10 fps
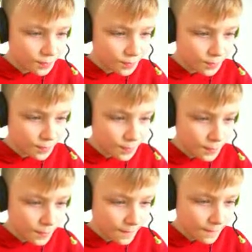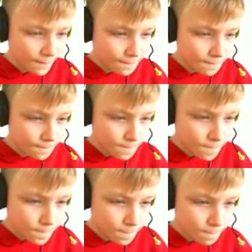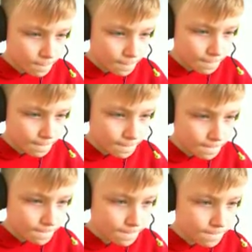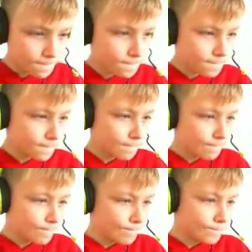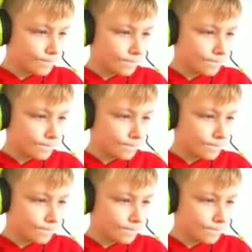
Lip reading: Nothing is said.